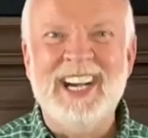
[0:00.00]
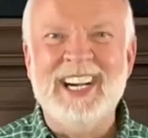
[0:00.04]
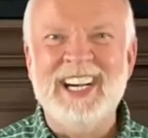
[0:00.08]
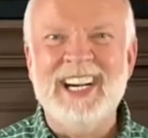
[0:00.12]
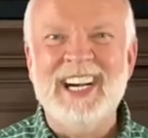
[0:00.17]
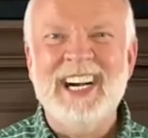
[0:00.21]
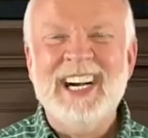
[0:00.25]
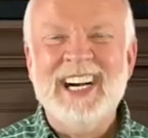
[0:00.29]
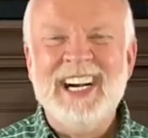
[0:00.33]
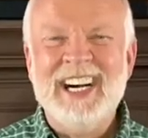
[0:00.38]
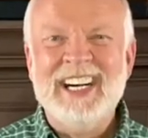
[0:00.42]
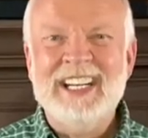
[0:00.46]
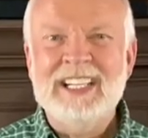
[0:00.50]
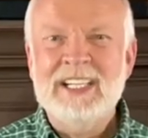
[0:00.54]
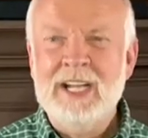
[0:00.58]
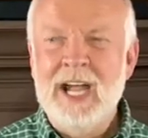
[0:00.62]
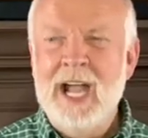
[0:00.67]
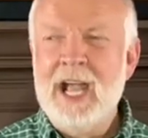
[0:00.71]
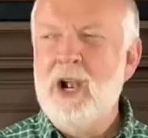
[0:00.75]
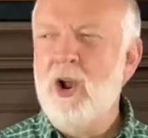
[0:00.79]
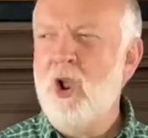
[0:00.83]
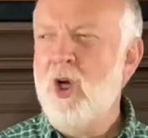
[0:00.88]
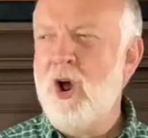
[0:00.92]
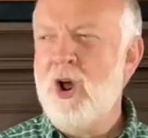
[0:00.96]

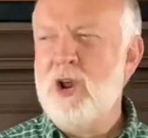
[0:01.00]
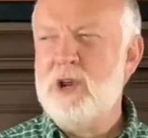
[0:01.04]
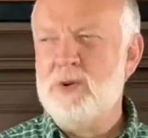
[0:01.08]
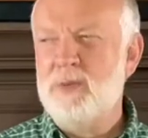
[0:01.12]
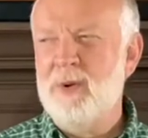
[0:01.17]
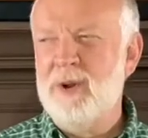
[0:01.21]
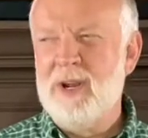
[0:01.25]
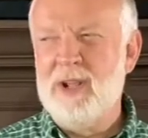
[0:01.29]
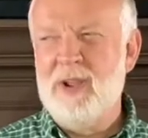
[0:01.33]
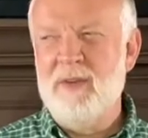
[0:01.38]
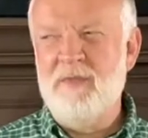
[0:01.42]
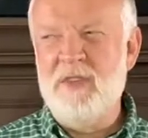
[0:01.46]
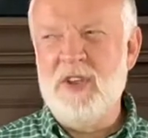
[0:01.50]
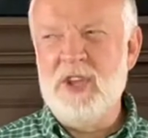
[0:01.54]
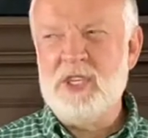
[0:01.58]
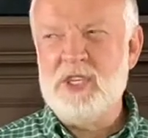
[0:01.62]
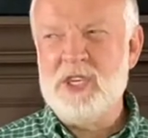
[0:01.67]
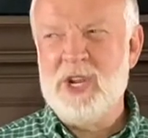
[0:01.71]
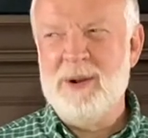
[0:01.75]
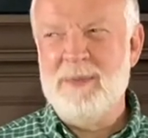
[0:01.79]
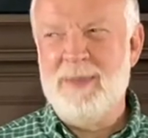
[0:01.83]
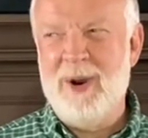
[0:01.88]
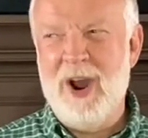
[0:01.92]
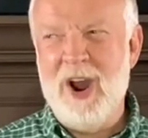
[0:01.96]
hey, Lord, you want to go
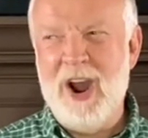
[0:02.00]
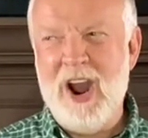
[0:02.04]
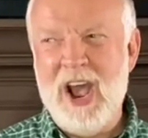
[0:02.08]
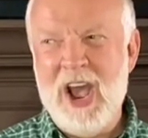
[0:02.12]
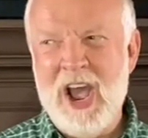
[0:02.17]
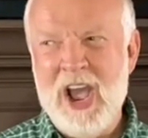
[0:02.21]
fishing tomorrow?